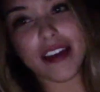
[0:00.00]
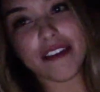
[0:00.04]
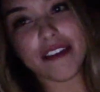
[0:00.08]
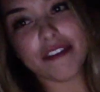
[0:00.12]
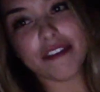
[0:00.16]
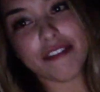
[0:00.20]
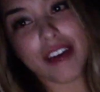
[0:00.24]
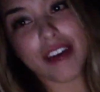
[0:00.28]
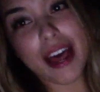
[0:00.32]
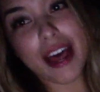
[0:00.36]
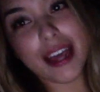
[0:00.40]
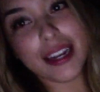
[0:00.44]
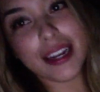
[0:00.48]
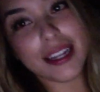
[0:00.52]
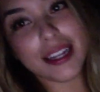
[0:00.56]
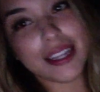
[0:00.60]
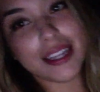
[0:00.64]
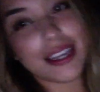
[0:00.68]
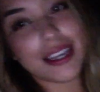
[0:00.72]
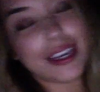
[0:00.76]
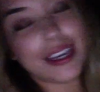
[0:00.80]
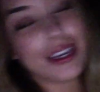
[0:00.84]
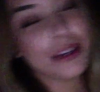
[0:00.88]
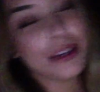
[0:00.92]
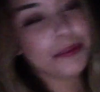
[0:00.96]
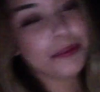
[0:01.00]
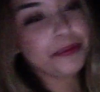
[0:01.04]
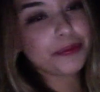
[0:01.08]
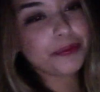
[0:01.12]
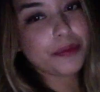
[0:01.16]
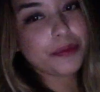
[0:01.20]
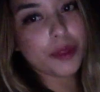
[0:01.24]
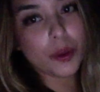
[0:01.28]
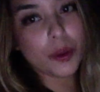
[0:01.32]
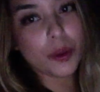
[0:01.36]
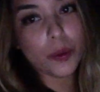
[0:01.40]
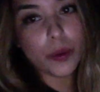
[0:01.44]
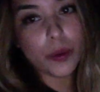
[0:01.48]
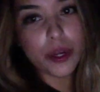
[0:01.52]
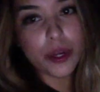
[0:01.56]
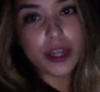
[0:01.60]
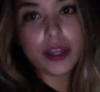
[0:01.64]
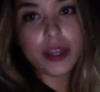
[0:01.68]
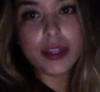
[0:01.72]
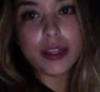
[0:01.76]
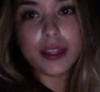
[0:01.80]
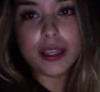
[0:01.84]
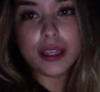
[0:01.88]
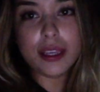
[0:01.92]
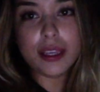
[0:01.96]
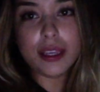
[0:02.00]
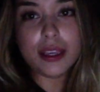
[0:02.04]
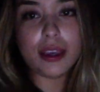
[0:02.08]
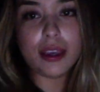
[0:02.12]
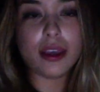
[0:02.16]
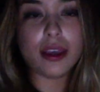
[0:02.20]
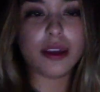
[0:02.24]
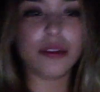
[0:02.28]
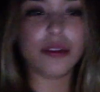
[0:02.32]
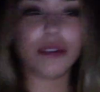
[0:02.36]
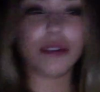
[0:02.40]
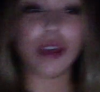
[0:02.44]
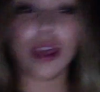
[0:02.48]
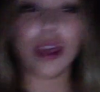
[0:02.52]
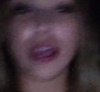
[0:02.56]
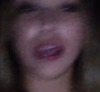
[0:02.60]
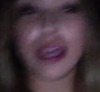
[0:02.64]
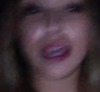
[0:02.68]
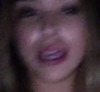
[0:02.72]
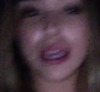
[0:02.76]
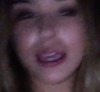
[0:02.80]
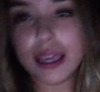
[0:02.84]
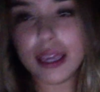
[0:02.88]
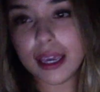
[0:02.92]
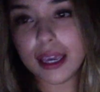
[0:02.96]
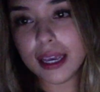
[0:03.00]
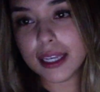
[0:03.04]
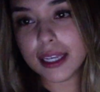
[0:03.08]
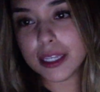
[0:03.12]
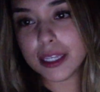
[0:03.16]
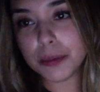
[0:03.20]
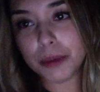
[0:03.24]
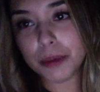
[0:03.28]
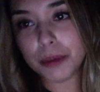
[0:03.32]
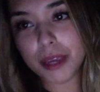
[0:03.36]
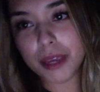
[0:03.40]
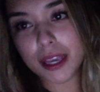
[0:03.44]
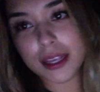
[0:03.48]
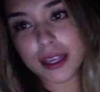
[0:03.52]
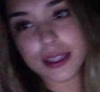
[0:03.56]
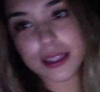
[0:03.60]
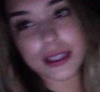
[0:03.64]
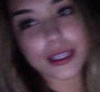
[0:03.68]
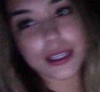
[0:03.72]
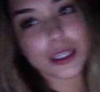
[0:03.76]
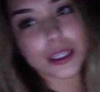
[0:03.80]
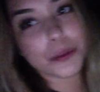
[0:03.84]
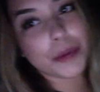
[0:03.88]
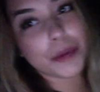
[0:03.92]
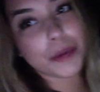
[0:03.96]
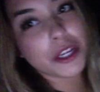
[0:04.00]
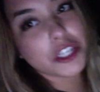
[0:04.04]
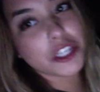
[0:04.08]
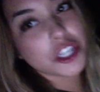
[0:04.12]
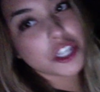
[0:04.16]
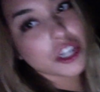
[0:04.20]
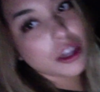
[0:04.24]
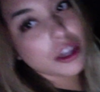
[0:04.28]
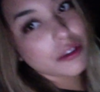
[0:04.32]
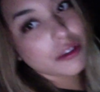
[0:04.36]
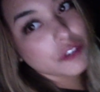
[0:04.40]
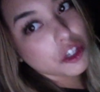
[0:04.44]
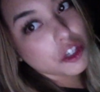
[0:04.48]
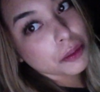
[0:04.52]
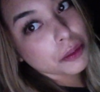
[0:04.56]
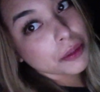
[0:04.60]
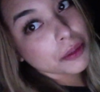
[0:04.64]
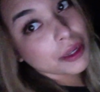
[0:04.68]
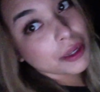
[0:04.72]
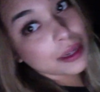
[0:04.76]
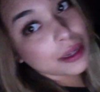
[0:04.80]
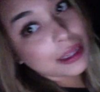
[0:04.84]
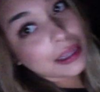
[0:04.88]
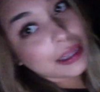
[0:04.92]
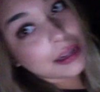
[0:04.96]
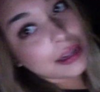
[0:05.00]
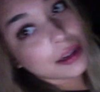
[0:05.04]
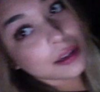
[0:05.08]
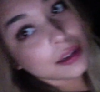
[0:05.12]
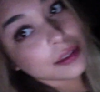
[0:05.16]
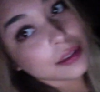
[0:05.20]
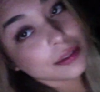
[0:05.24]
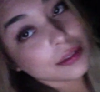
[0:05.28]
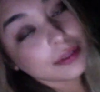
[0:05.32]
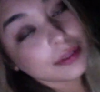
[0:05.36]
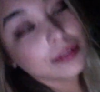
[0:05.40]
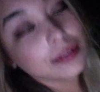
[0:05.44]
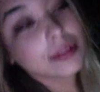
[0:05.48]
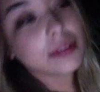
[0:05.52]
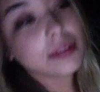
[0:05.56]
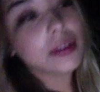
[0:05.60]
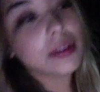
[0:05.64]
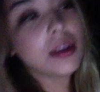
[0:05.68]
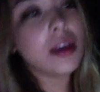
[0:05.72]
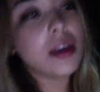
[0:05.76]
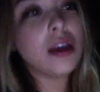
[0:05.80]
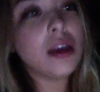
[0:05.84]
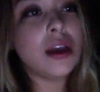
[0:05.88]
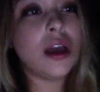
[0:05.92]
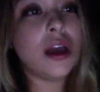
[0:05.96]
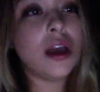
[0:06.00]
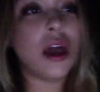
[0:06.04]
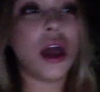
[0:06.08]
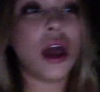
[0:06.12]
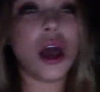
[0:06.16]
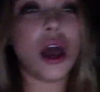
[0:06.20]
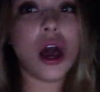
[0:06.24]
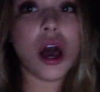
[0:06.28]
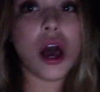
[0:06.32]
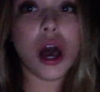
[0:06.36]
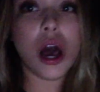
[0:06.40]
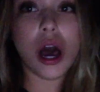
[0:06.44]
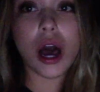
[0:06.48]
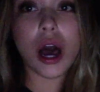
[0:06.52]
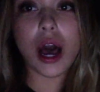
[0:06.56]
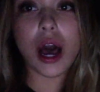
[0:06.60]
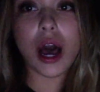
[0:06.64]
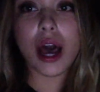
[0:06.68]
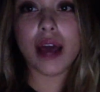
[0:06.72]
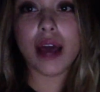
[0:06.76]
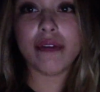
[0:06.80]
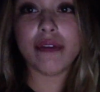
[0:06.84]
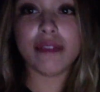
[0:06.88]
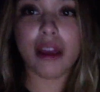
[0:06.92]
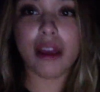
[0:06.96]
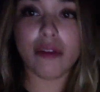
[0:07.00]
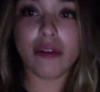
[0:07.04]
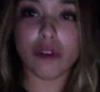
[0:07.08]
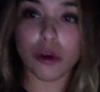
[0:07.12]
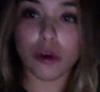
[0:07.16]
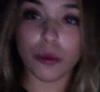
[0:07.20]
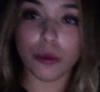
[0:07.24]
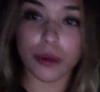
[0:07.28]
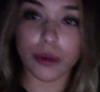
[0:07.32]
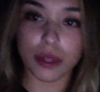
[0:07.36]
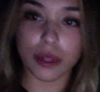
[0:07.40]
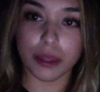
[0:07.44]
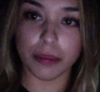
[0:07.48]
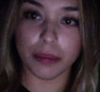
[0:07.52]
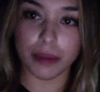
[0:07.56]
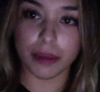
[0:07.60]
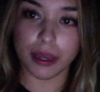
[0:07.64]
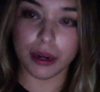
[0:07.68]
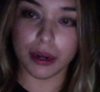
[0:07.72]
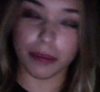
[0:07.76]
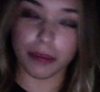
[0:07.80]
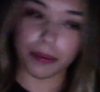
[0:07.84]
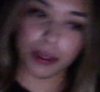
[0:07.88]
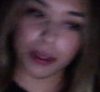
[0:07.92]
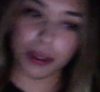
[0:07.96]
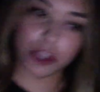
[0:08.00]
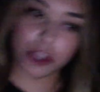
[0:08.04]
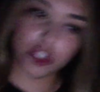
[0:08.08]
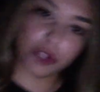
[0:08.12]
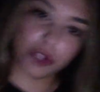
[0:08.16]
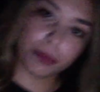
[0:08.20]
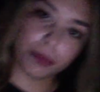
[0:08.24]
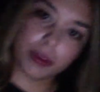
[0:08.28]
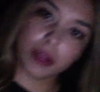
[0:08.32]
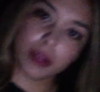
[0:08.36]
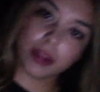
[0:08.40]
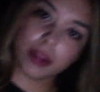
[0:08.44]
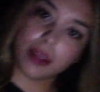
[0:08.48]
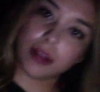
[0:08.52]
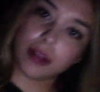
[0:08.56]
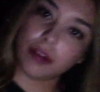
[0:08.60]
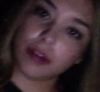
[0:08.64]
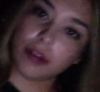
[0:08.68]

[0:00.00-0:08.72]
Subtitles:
Finally, what do y'all think of ESPN's suspension of Jameel Hill? I've never really been a big Jameel Hill